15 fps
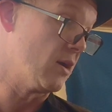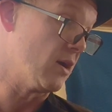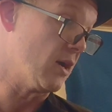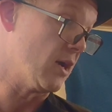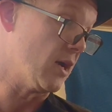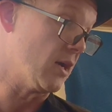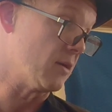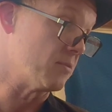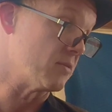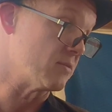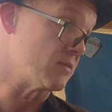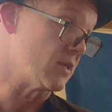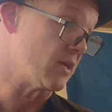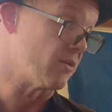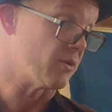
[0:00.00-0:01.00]
And
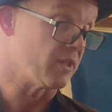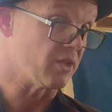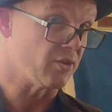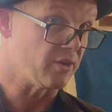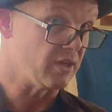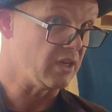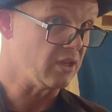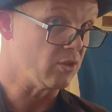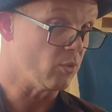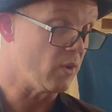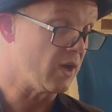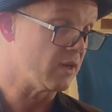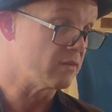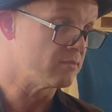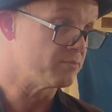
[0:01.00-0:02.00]
I really only needed the
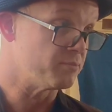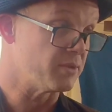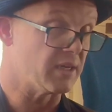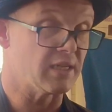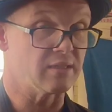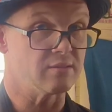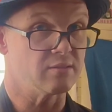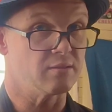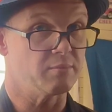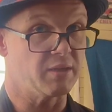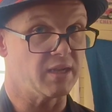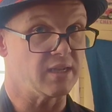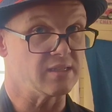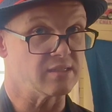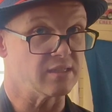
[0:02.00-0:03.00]
one, but it'd been
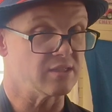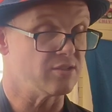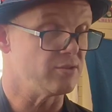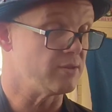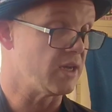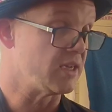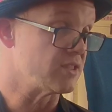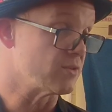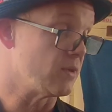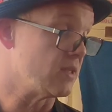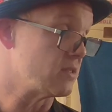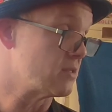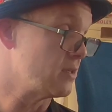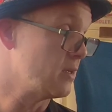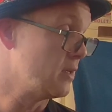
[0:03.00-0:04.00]
nice to get two nice
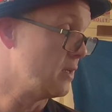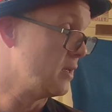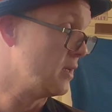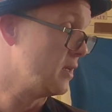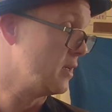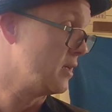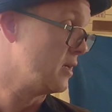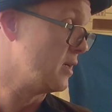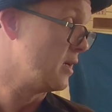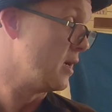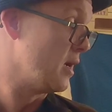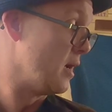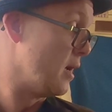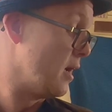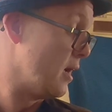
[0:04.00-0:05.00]
ones.
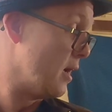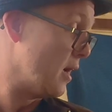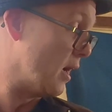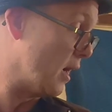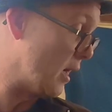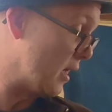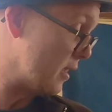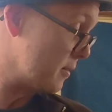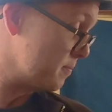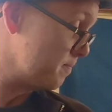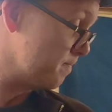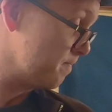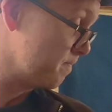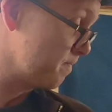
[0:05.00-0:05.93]
So